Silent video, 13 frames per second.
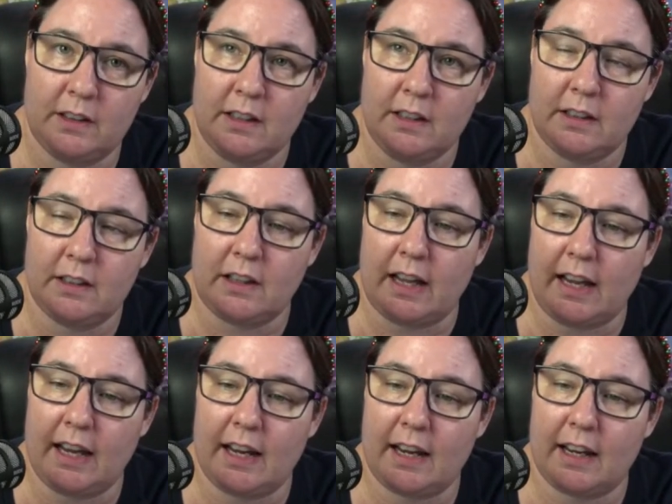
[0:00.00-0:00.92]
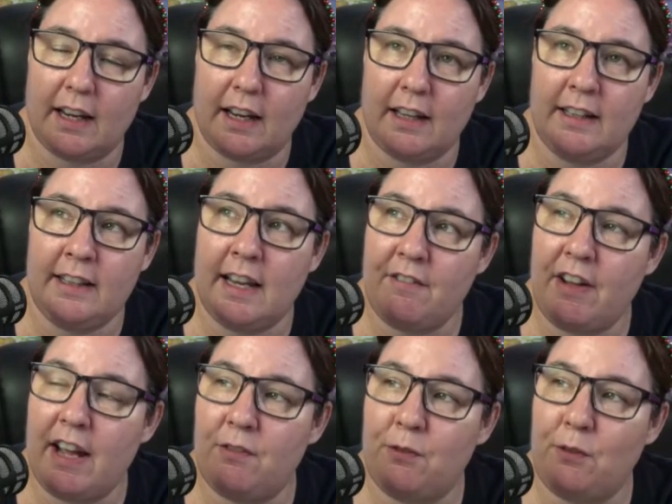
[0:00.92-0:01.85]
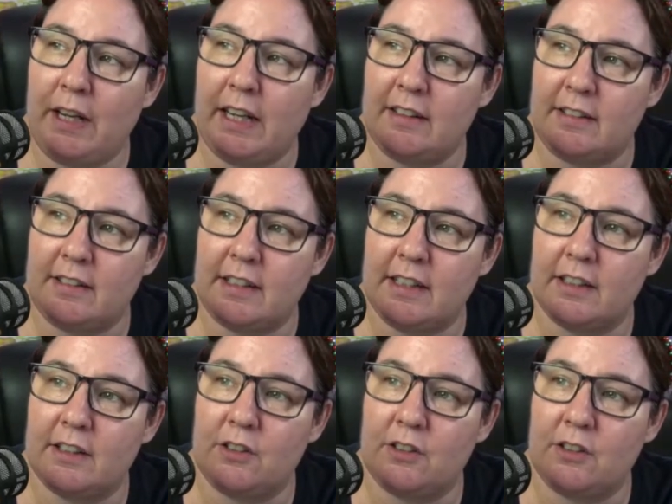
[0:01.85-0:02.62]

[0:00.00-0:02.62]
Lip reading: Like, never have we considered